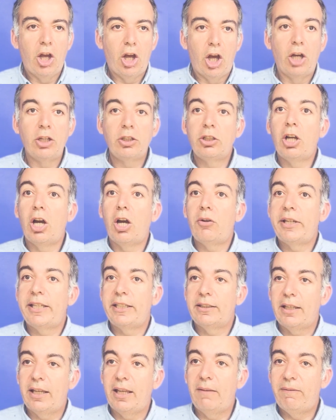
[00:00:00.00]

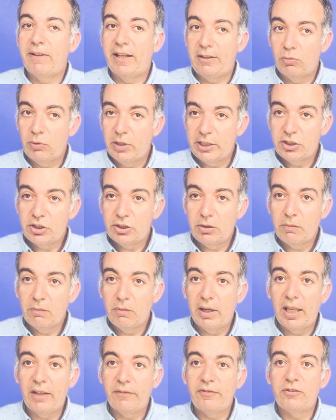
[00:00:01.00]
ongoing evaluation
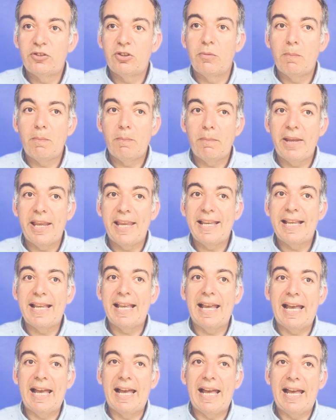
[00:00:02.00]
we have to make
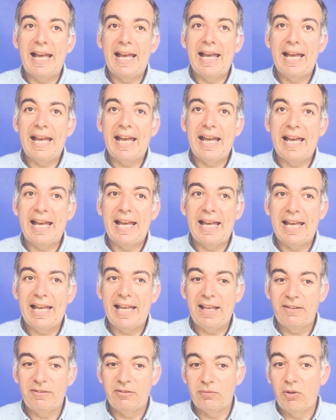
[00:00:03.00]

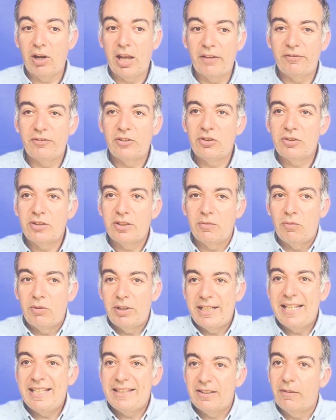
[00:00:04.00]
uh, we have to we
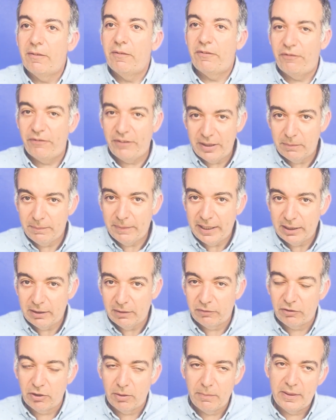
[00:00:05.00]
need
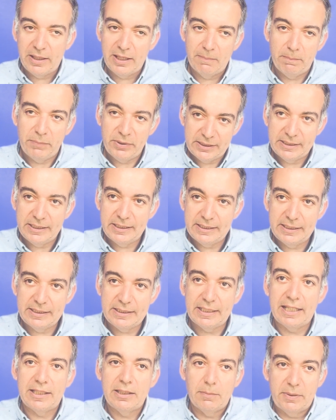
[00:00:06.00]
feedback from the
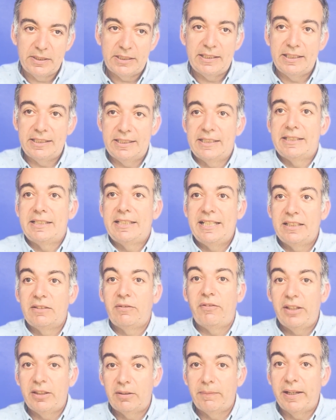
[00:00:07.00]
businesses and the businesses need
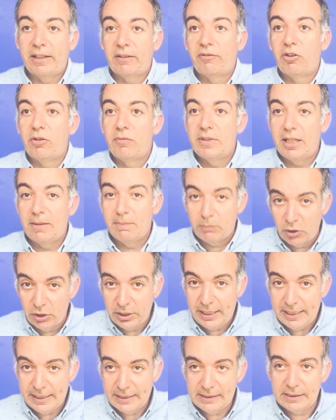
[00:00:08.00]
feedback from the
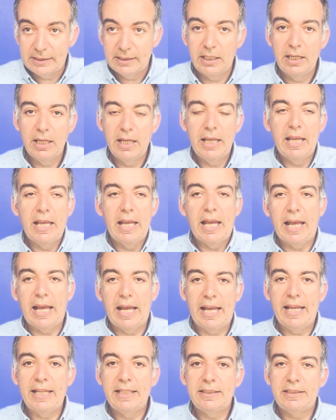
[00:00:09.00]
employees
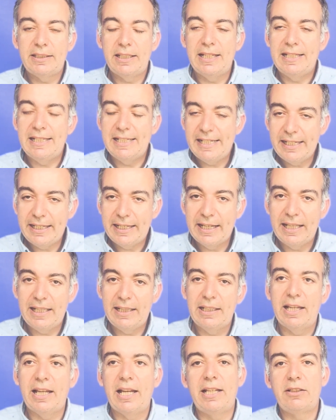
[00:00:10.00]
and
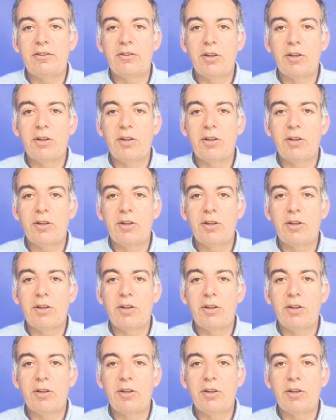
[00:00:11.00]
legal and